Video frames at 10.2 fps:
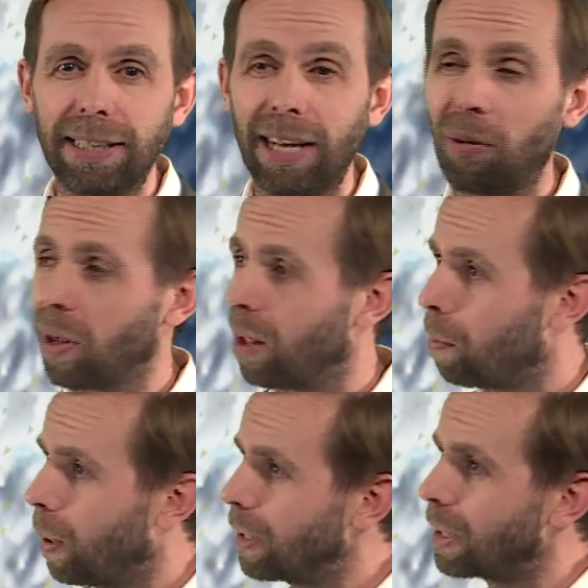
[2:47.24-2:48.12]
Now, one of the
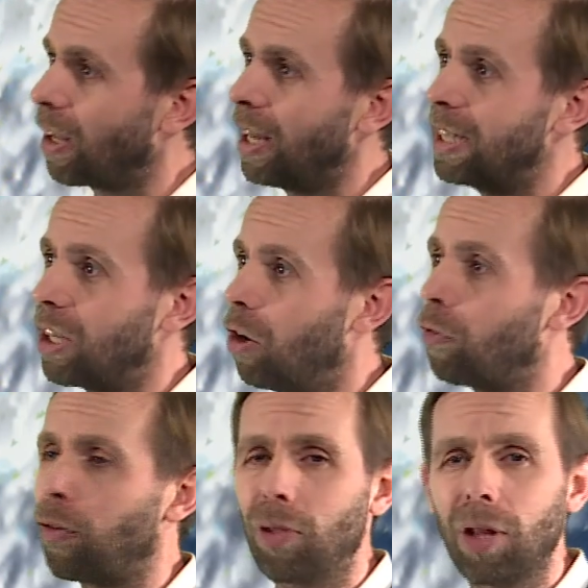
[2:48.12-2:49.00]
plus sides
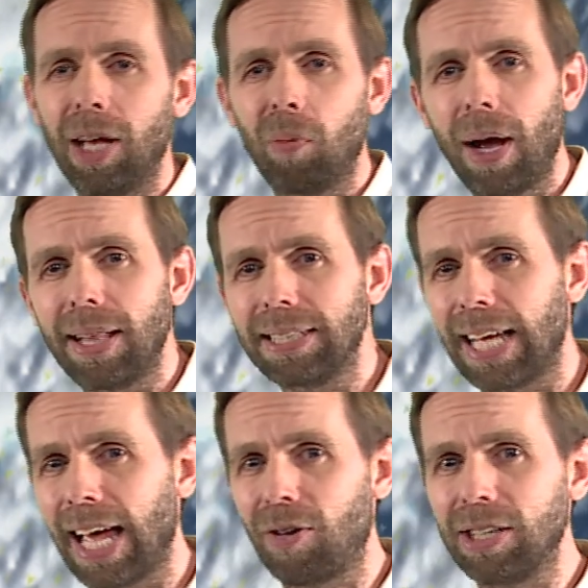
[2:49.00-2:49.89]
of where this
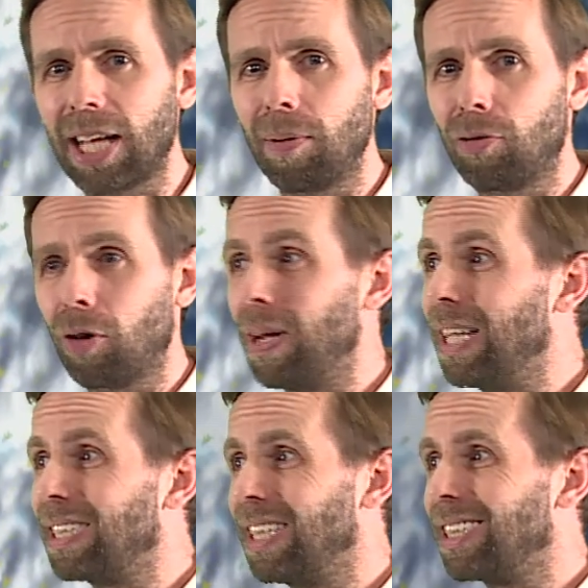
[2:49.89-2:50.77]
air is coming from
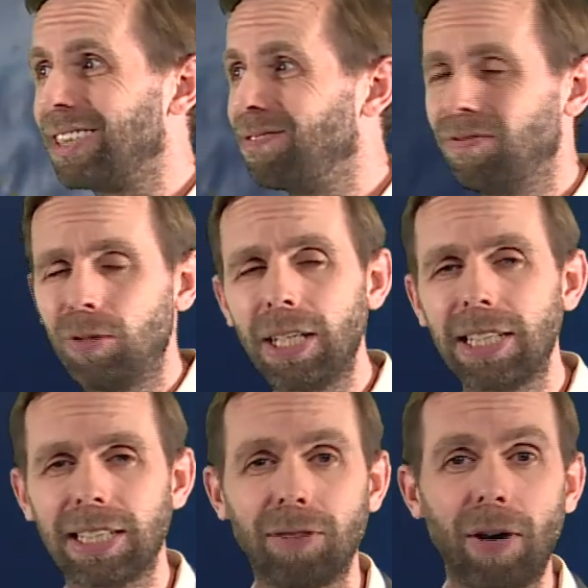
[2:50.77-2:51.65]
is it's
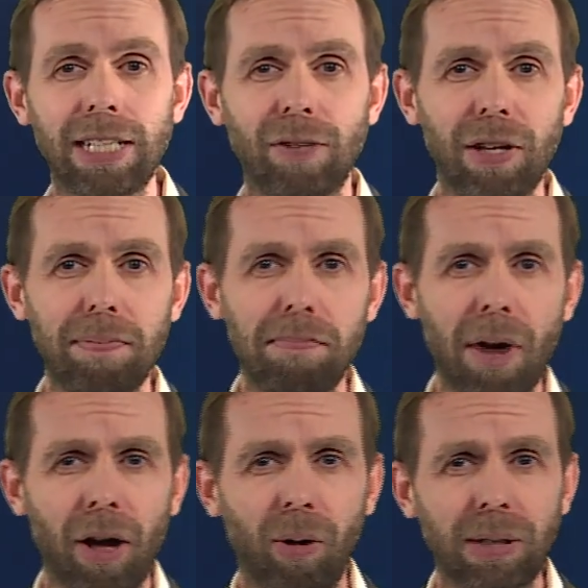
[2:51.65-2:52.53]
relatively
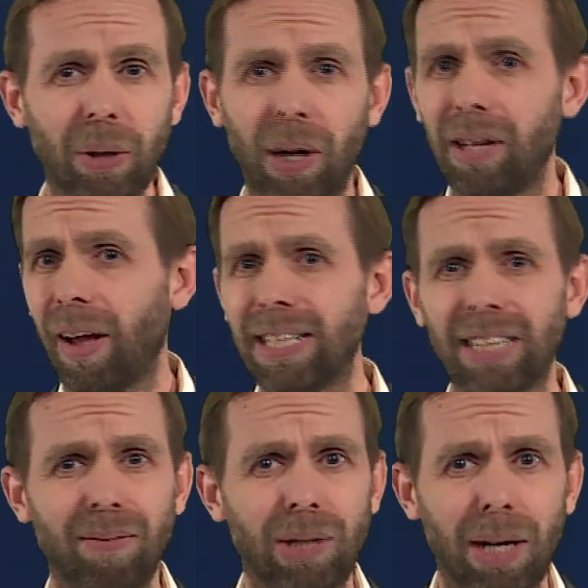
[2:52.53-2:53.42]
mild. So our
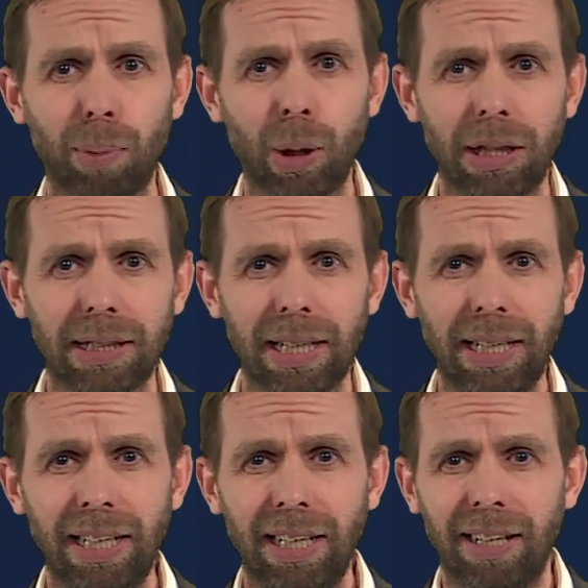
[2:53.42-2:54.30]
nighttime temperatures
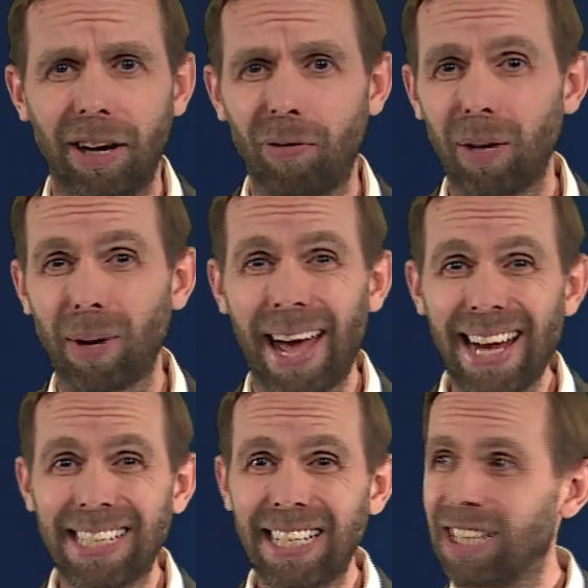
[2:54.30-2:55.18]
around about
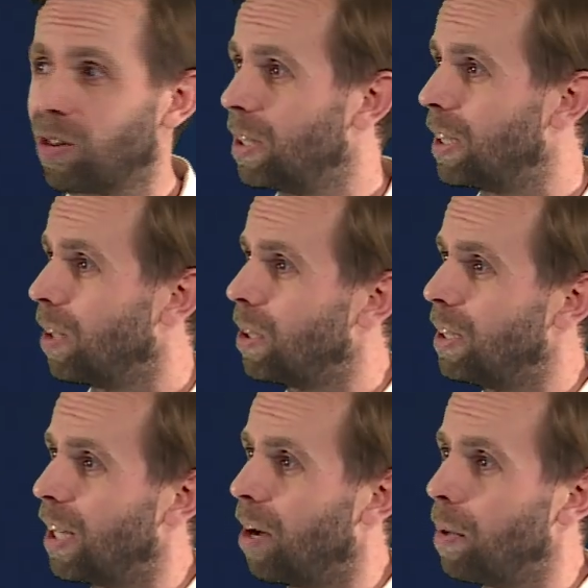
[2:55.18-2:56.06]
18 degrees
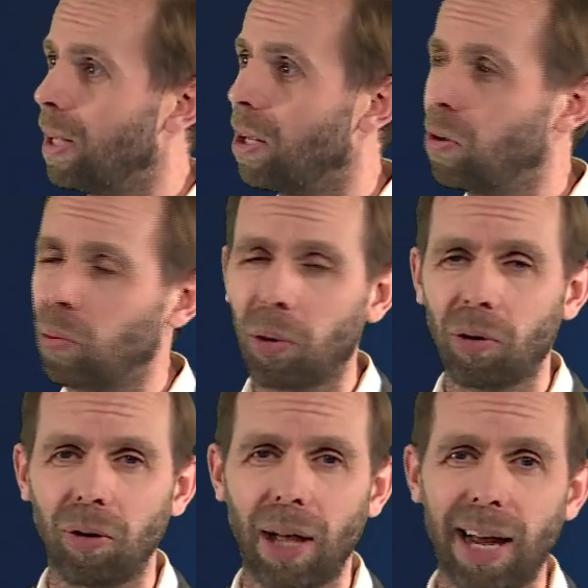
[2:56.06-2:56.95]
Celsius up in the north
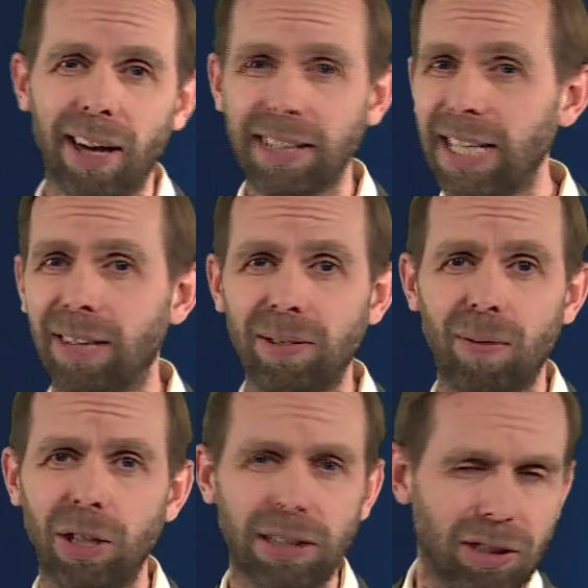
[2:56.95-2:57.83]
through there, and our daytime
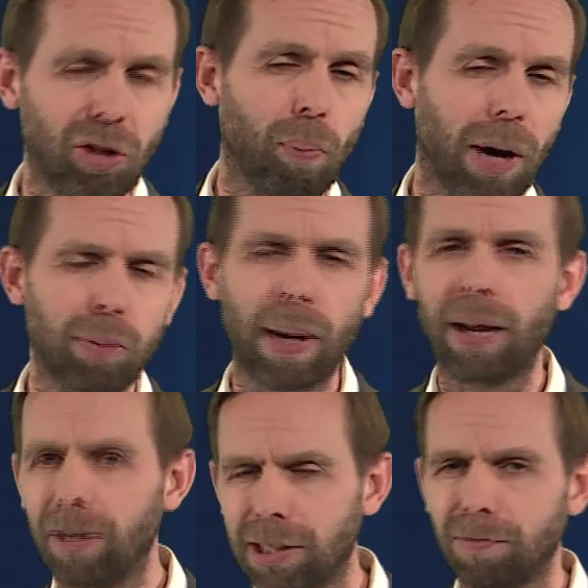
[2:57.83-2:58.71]
temperatures not much
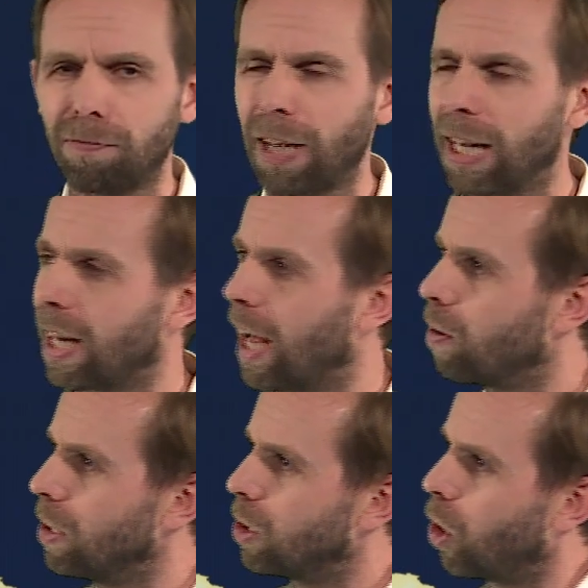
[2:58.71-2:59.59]
better. It's a fairly
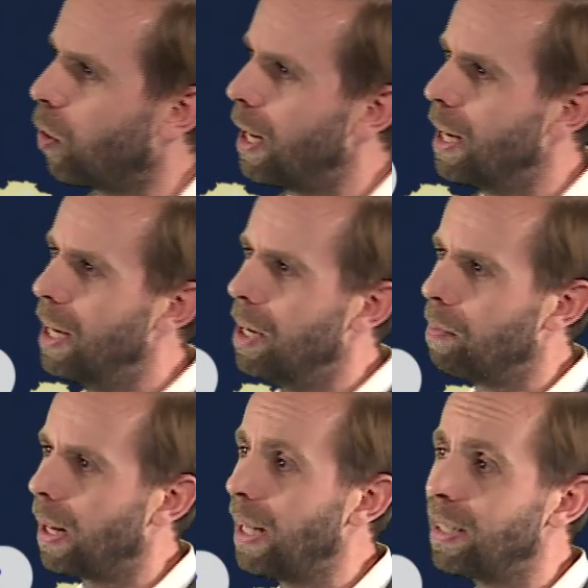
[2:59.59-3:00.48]
cloudy story,
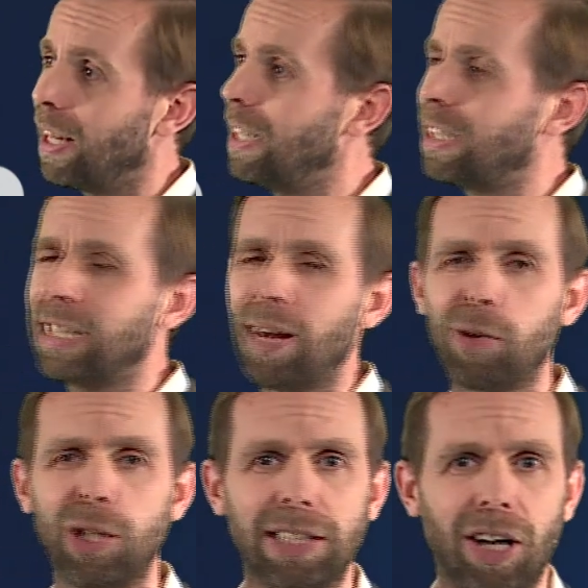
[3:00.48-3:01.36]
but I think at least the
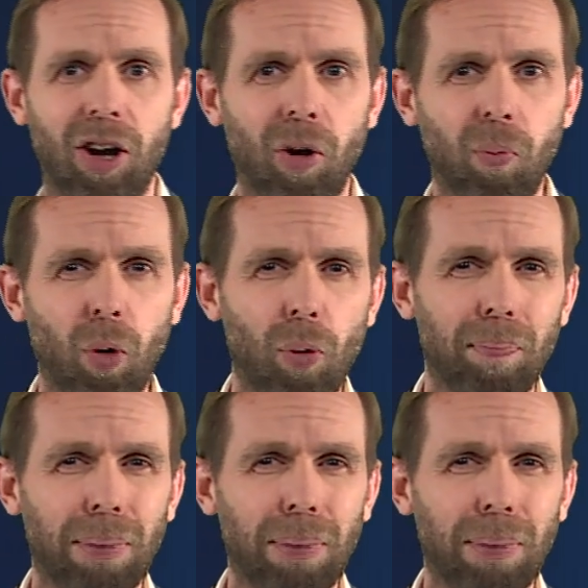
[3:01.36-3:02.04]
temperatures are warm.